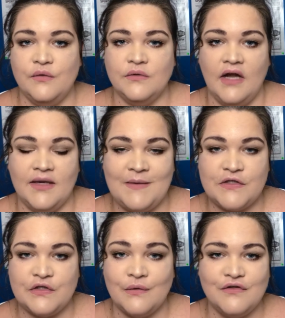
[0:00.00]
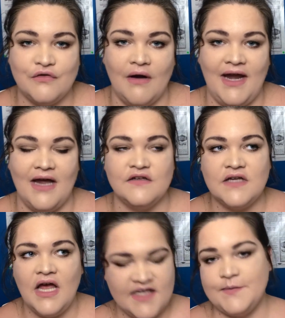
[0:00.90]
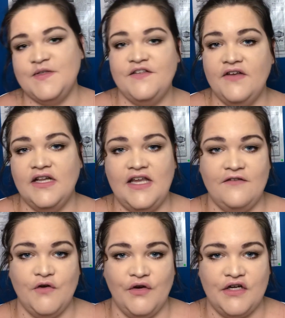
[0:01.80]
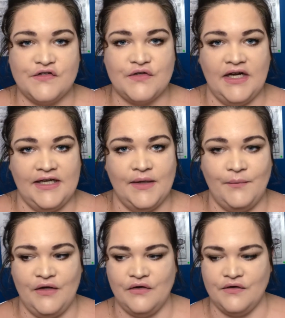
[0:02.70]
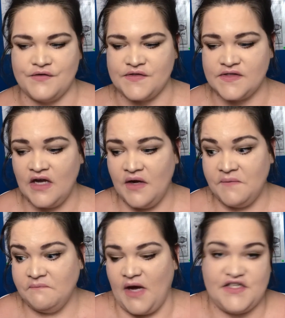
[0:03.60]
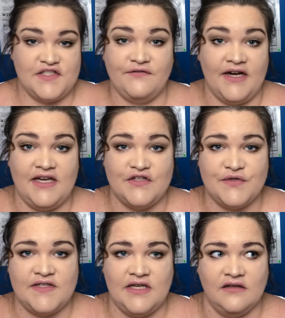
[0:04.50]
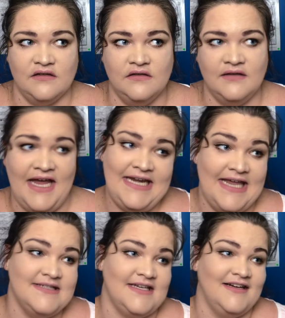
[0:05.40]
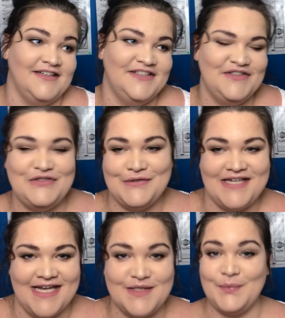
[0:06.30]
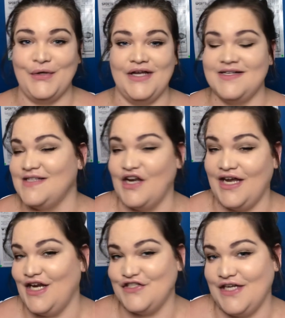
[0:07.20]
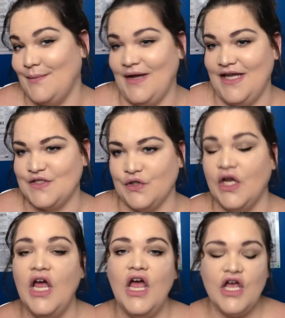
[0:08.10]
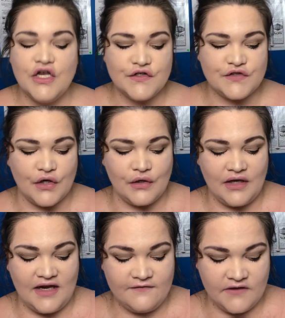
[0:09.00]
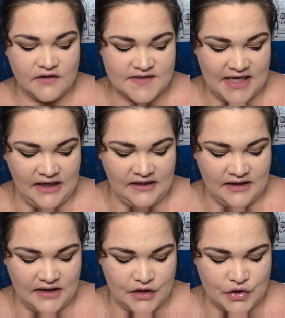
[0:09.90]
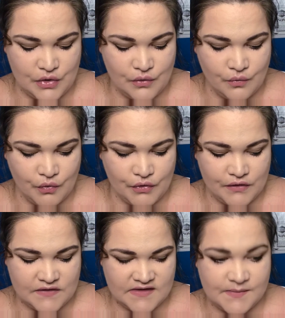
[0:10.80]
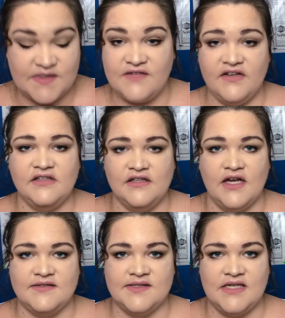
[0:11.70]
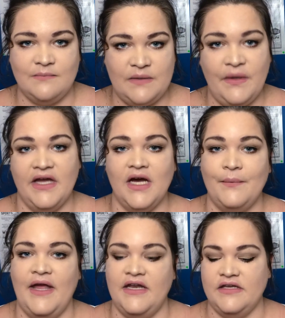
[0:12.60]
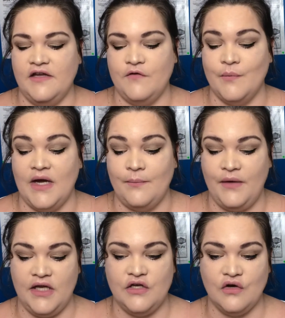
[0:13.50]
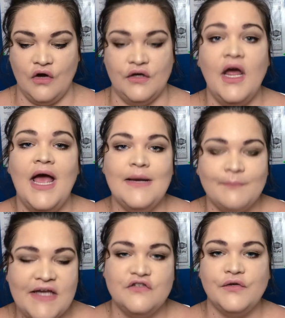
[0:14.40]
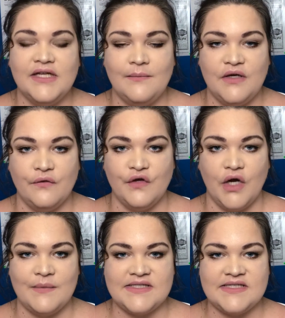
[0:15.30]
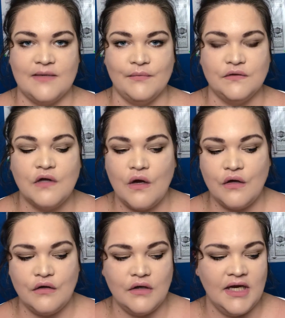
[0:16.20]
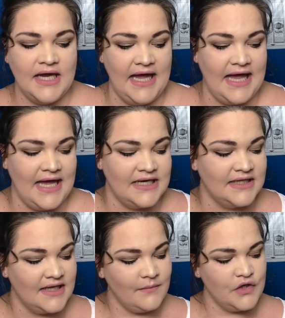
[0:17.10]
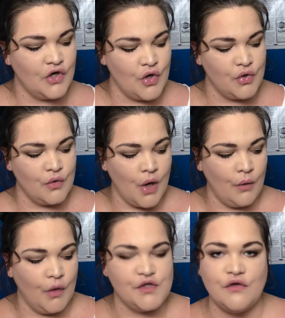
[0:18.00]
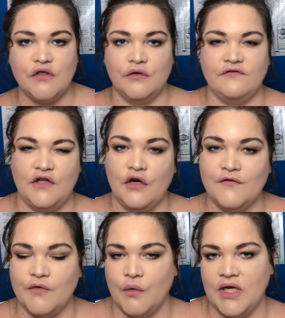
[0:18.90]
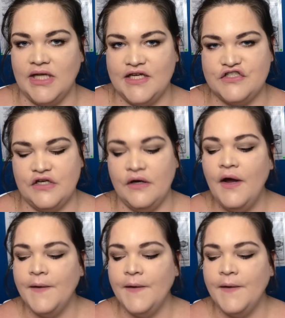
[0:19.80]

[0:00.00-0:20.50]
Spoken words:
you would like me to try out, specifically if you're in Australia, because I just find it interesting and easier to test products that I can actually get my hands on. So if there is anything that you would specifically like to see me pick up and give you my opinion on, make sure you let me know in the comments down below, and let me know what you thought of the overall collection.